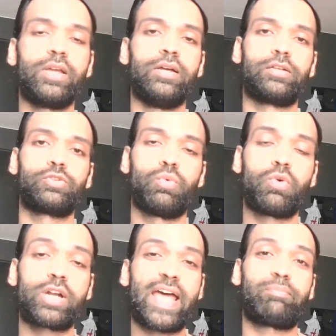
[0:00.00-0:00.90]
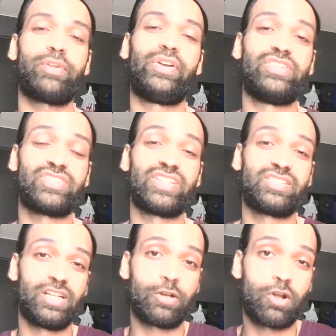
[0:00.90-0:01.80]
So what happened in
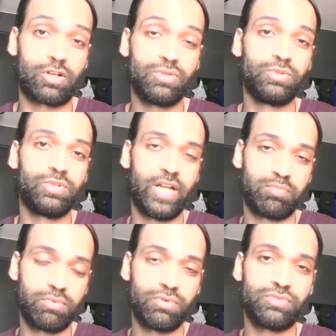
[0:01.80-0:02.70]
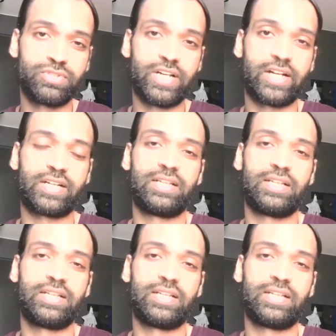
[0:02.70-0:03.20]
1602 that proves that